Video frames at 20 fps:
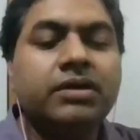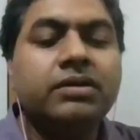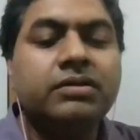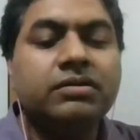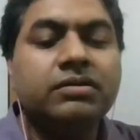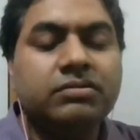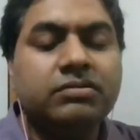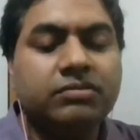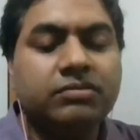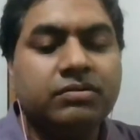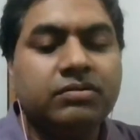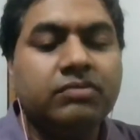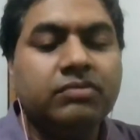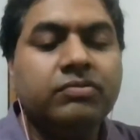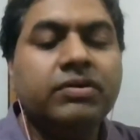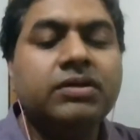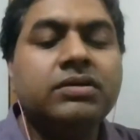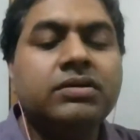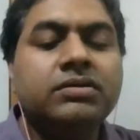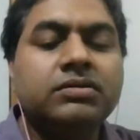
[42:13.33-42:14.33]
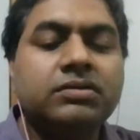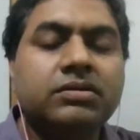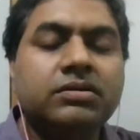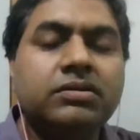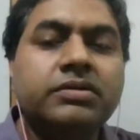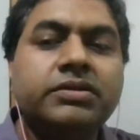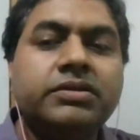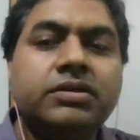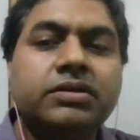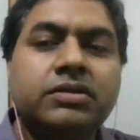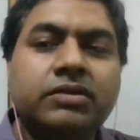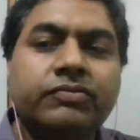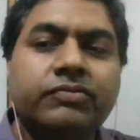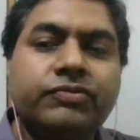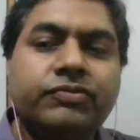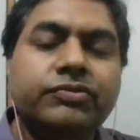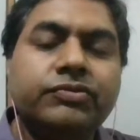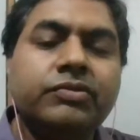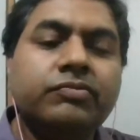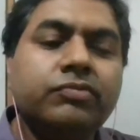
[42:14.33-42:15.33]
another uh, one little
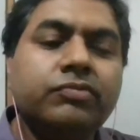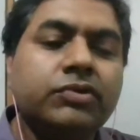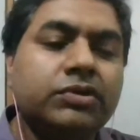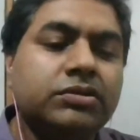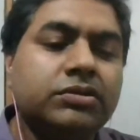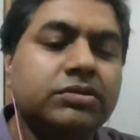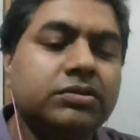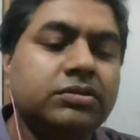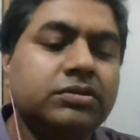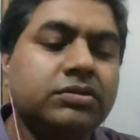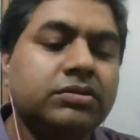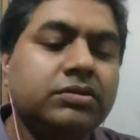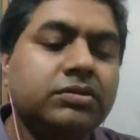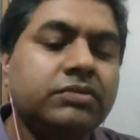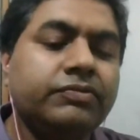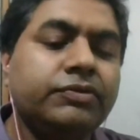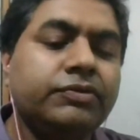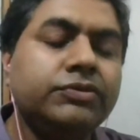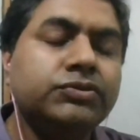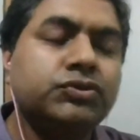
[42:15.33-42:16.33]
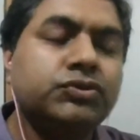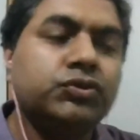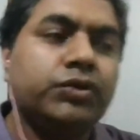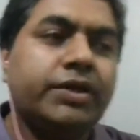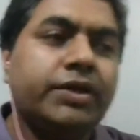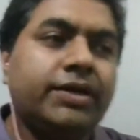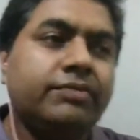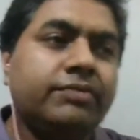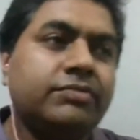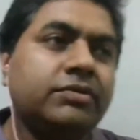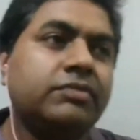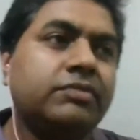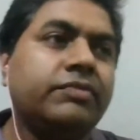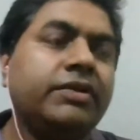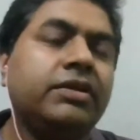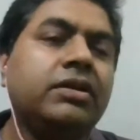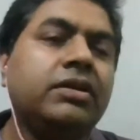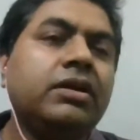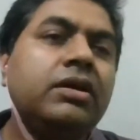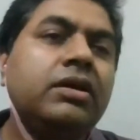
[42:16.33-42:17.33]
confusion what uh, we used to have, sir,
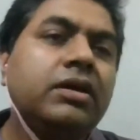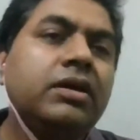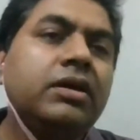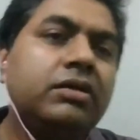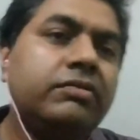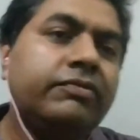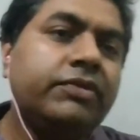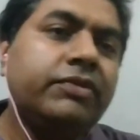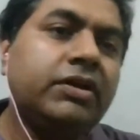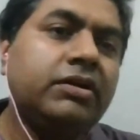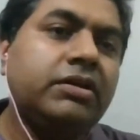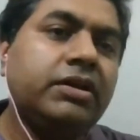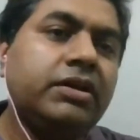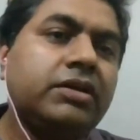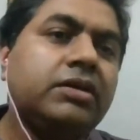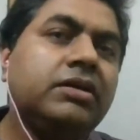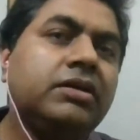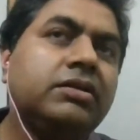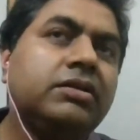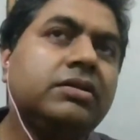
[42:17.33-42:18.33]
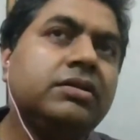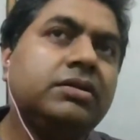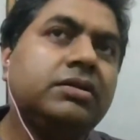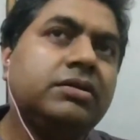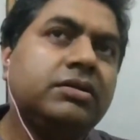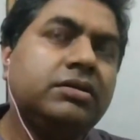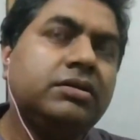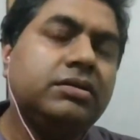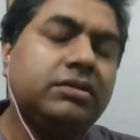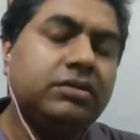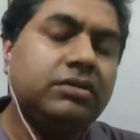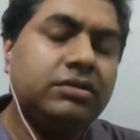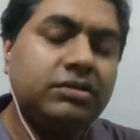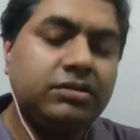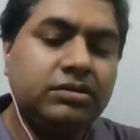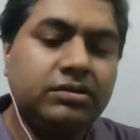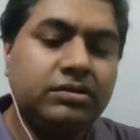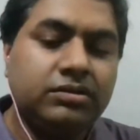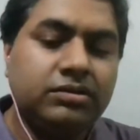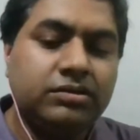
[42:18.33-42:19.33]
when if we are taking the
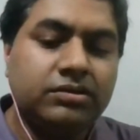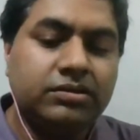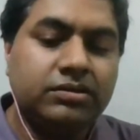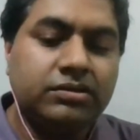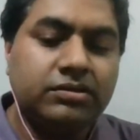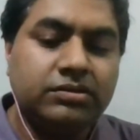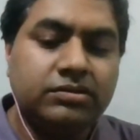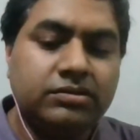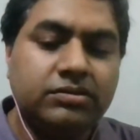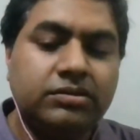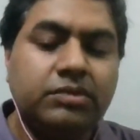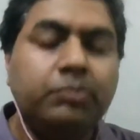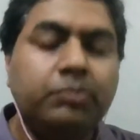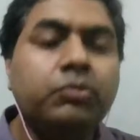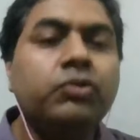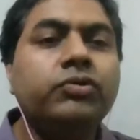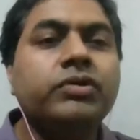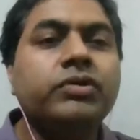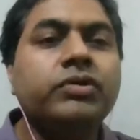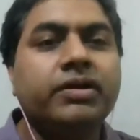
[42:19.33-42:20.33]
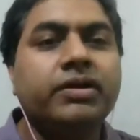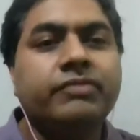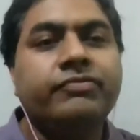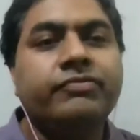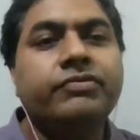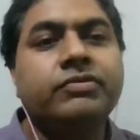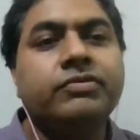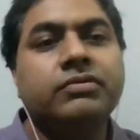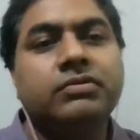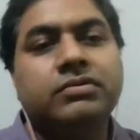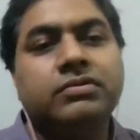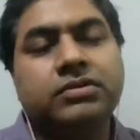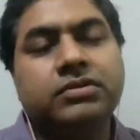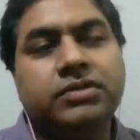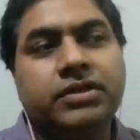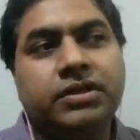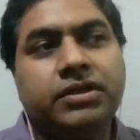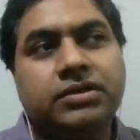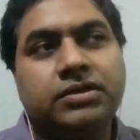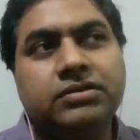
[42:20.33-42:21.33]
uh, the bone graft
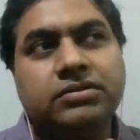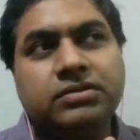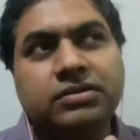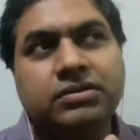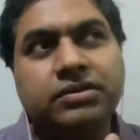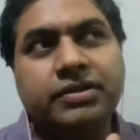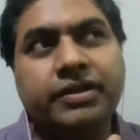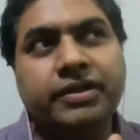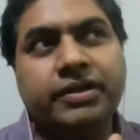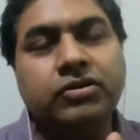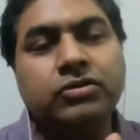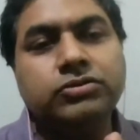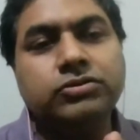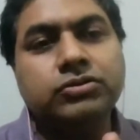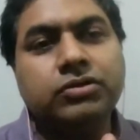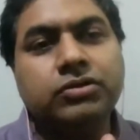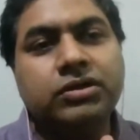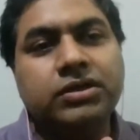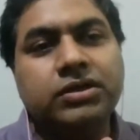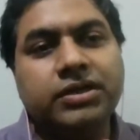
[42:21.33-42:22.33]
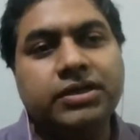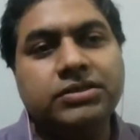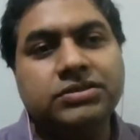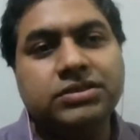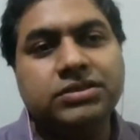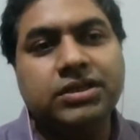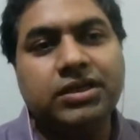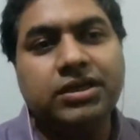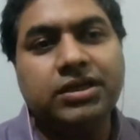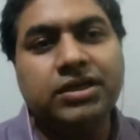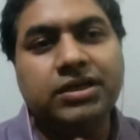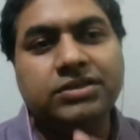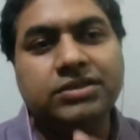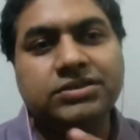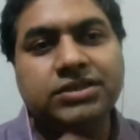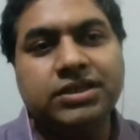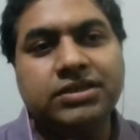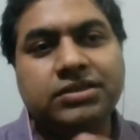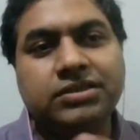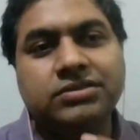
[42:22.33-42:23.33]
that that also contains
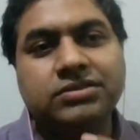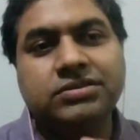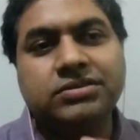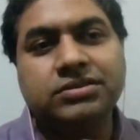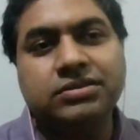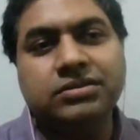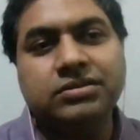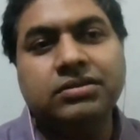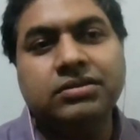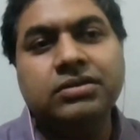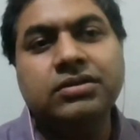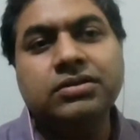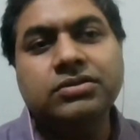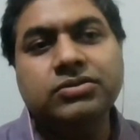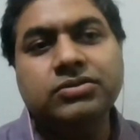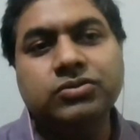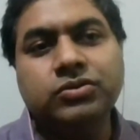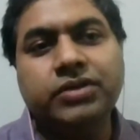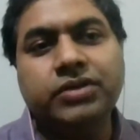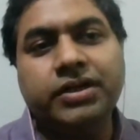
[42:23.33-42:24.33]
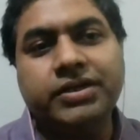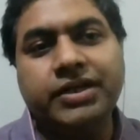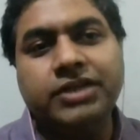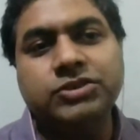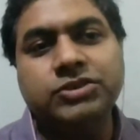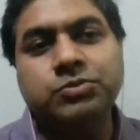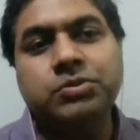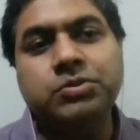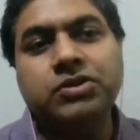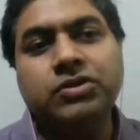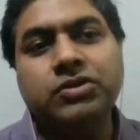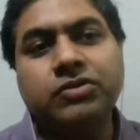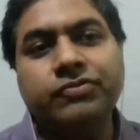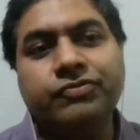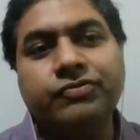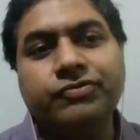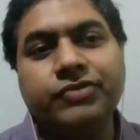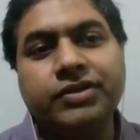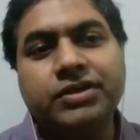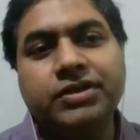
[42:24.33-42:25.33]
ASIS, So the attachment of
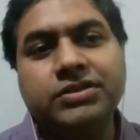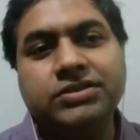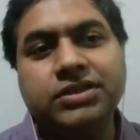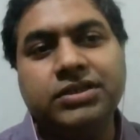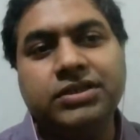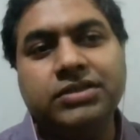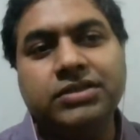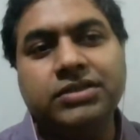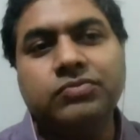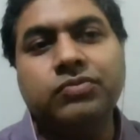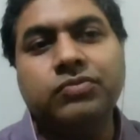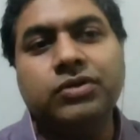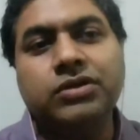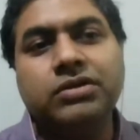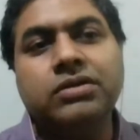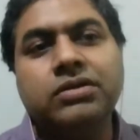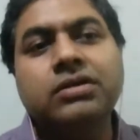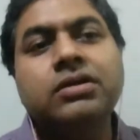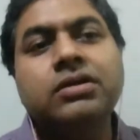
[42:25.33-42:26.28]
ASIS, what